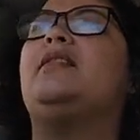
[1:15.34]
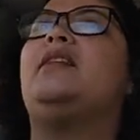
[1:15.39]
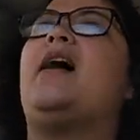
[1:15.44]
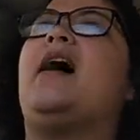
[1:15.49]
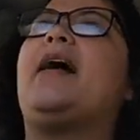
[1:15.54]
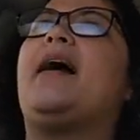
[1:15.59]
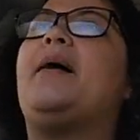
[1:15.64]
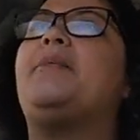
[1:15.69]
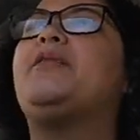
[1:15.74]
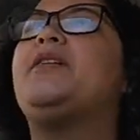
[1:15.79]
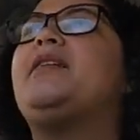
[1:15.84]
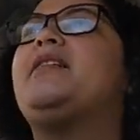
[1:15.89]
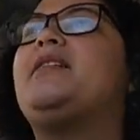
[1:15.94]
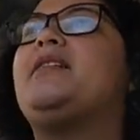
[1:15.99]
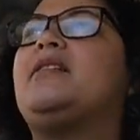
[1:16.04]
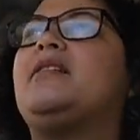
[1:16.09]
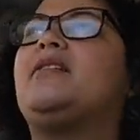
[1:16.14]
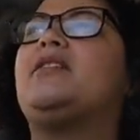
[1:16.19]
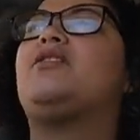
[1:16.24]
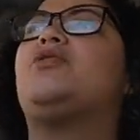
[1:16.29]
Like I'm just
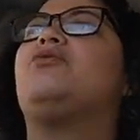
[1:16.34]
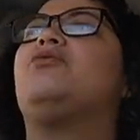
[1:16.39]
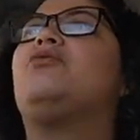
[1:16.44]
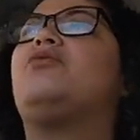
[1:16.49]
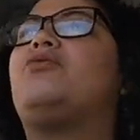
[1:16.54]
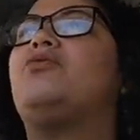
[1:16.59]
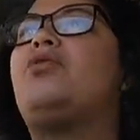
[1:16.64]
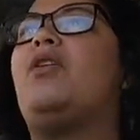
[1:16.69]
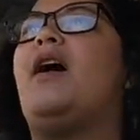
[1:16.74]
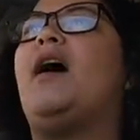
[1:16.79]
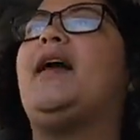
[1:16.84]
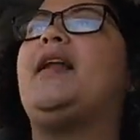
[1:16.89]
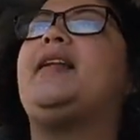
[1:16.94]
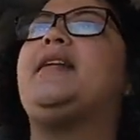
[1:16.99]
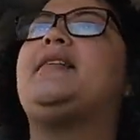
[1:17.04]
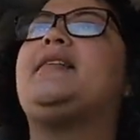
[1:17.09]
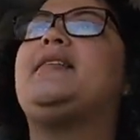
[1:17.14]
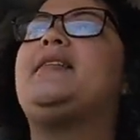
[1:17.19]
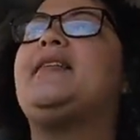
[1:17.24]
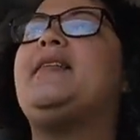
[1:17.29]
trying
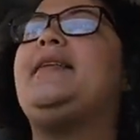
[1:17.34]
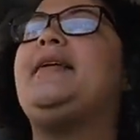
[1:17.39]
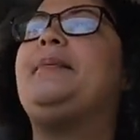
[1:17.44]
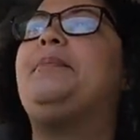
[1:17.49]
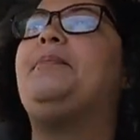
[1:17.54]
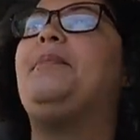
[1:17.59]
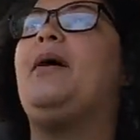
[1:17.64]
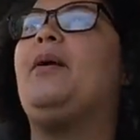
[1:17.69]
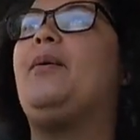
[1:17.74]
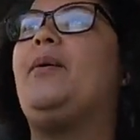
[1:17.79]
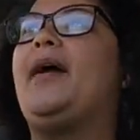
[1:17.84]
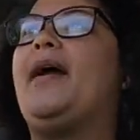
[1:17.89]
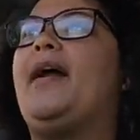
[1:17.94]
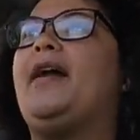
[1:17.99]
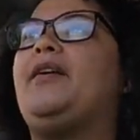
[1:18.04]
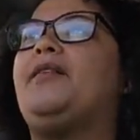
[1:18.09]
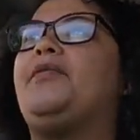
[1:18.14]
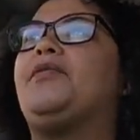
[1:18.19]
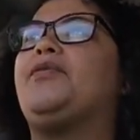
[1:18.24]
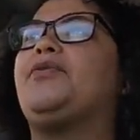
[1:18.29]
to sleep my
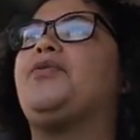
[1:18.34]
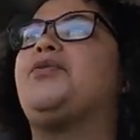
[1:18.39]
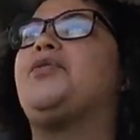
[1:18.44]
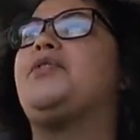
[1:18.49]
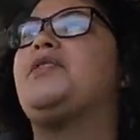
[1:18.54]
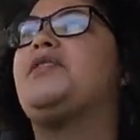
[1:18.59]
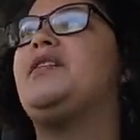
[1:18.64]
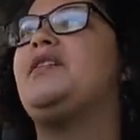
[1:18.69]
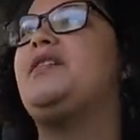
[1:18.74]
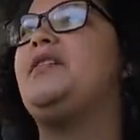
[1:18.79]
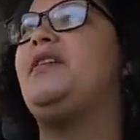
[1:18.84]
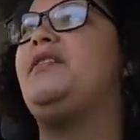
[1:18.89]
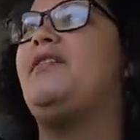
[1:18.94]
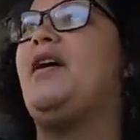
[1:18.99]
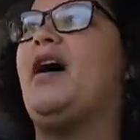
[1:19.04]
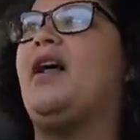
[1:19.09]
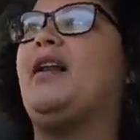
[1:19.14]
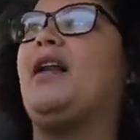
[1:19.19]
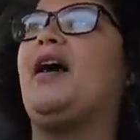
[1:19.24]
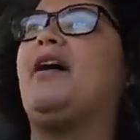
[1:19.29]
way through the city
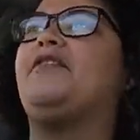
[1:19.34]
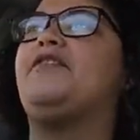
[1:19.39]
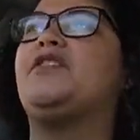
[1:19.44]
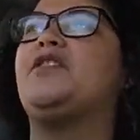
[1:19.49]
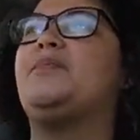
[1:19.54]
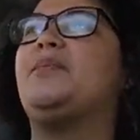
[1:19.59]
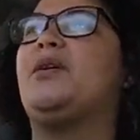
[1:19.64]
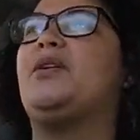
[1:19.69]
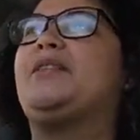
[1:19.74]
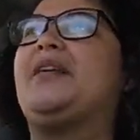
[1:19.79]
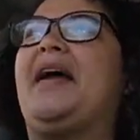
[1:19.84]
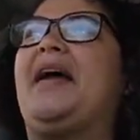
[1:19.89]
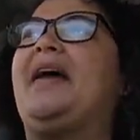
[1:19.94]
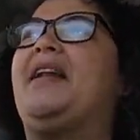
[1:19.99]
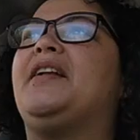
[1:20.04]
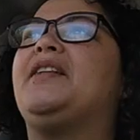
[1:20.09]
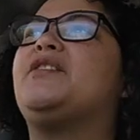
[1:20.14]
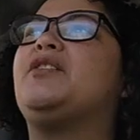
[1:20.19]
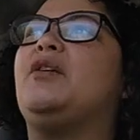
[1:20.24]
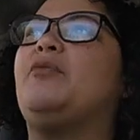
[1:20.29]
van life just because I
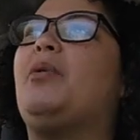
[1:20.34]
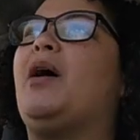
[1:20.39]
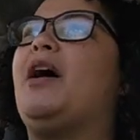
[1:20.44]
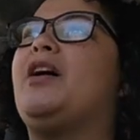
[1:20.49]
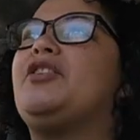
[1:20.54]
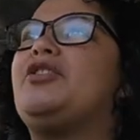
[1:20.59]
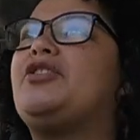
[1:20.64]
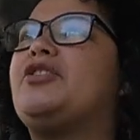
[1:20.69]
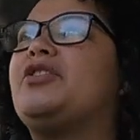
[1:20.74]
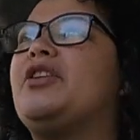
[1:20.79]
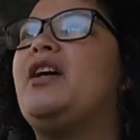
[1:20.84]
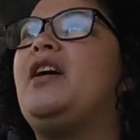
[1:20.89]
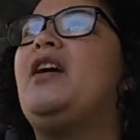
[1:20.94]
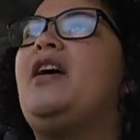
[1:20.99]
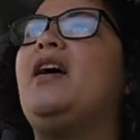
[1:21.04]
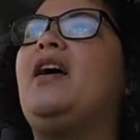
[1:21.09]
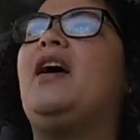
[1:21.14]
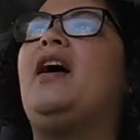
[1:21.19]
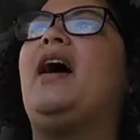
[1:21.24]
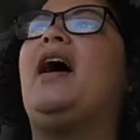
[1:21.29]
hate it so much.
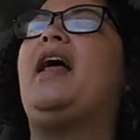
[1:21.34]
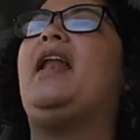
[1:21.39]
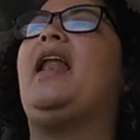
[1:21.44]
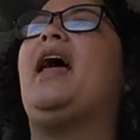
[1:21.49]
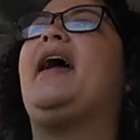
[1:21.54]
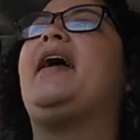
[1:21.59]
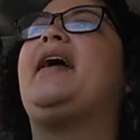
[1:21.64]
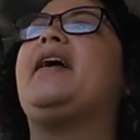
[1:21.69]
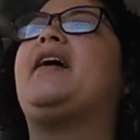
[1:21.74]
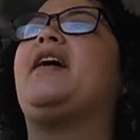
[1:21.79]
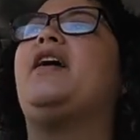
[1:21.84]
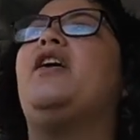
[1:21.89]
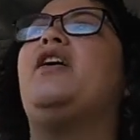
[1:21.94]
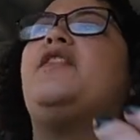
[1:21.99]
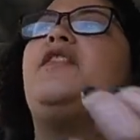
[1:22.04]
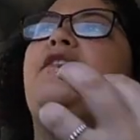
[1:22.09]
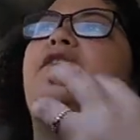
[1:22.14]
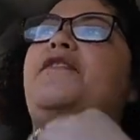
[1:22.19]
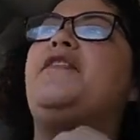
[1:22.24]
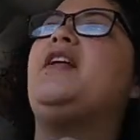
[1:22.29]
And like,
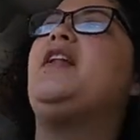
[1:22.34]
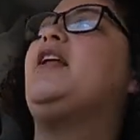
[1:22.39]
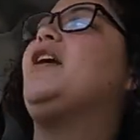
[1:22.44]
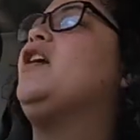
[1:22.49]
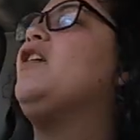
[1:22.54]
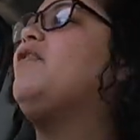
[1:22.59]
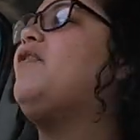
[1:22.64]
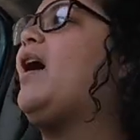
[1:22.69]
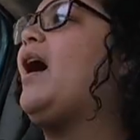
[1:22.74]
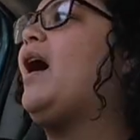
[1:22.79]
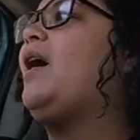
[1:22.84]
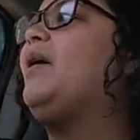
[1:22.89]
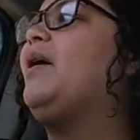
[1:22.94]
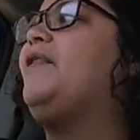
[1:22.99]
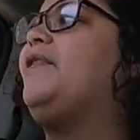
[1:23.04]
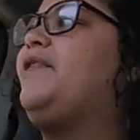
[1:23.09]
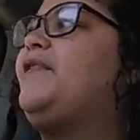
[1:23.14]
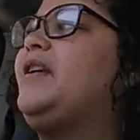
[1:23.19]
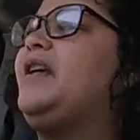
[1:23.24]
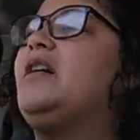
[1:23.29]
feeling of how
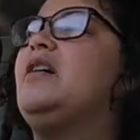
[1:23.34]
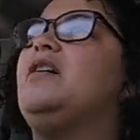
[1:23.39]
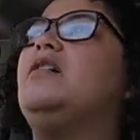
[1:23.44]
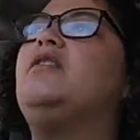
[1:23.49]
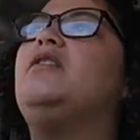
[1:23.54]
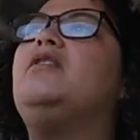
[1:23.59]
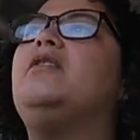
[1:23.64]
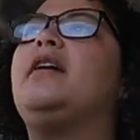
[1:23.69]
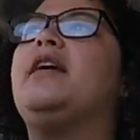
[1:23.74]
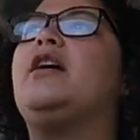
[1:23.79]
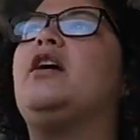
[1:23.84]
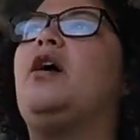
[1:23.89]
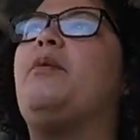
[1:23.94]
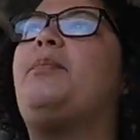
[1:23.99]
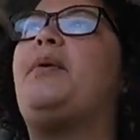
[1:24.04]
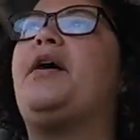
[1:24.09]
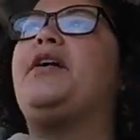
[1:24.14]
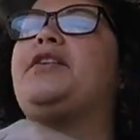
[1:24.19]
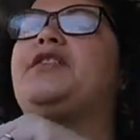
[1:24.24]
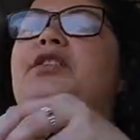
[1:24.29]
I feel in
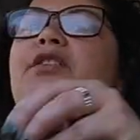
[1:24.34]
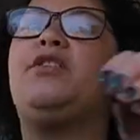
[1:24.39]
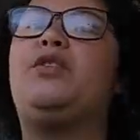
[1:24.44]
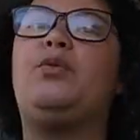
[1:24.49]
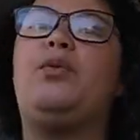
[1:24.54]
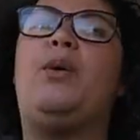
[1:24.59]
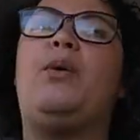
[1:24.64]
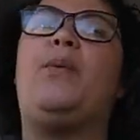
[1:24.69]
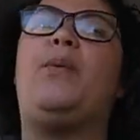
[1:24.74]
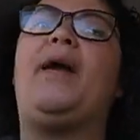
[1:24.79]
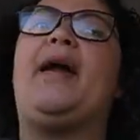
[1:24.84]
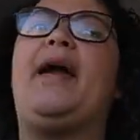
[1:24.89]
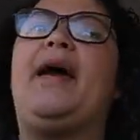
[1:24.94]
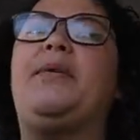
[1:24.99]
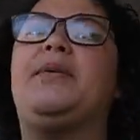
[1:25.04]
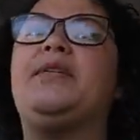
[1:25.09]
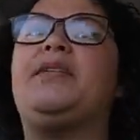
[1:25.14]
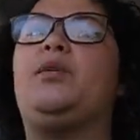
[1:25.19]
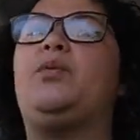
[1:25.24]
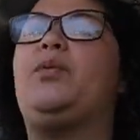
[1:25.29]
comparison to the way I
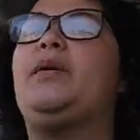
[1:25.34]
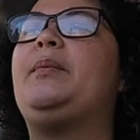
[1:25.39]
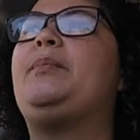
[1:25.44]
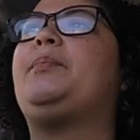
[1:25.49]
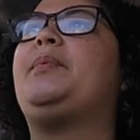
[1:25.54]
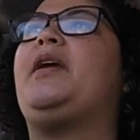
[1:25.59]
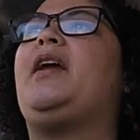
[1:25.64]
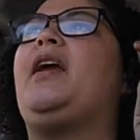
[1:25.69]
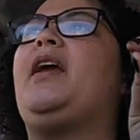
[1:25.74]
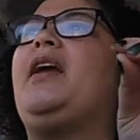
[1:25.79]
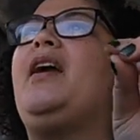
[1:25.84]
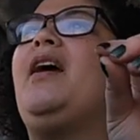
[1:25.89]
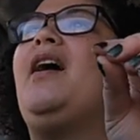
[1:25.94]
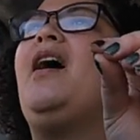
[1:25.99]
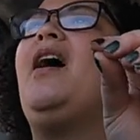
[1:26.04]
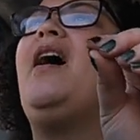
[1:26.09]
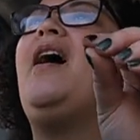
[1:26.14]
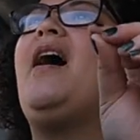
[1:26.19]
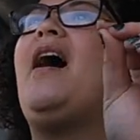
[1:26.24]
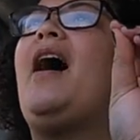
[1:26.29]
was in Whitby,
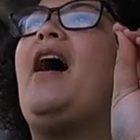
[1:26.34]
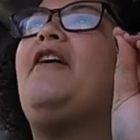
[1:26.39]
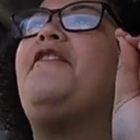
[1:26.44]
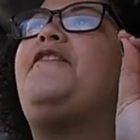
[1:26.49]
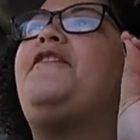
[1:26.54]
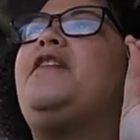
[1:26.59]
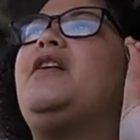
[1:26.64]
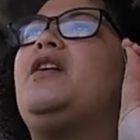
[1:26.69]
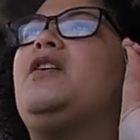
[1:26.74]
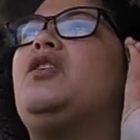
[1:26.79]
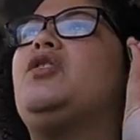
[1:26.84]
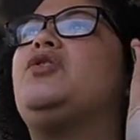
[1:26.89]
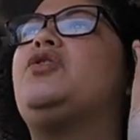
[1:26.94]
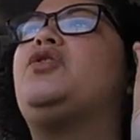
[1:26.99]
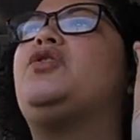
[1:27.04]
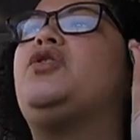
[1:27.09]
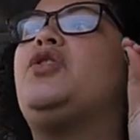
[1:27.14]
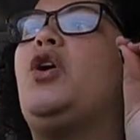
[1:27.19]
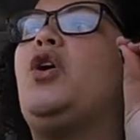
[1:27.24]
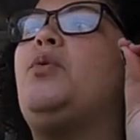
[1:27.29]
I feel
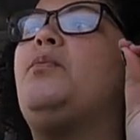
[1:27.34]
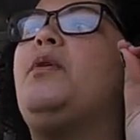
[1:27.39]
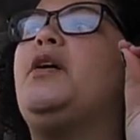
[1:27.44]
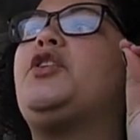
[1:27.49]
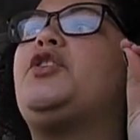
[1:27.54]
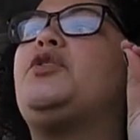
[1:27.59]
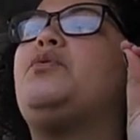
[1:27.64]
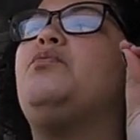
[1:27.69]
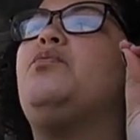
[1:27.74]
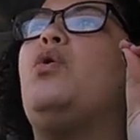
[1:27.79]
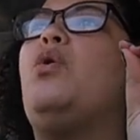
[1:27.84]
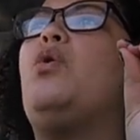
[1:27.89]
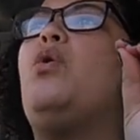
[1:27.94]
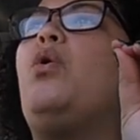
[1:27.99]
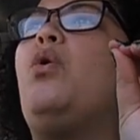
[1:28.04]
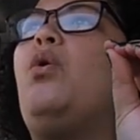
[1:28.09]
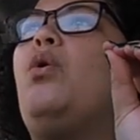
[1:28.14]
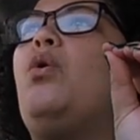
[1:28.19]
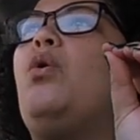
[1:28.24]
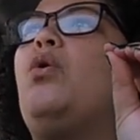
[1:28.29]
so much
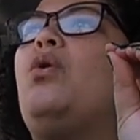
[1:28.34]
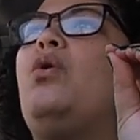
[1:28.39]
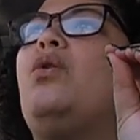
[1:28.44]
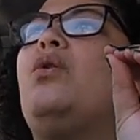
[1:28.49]
more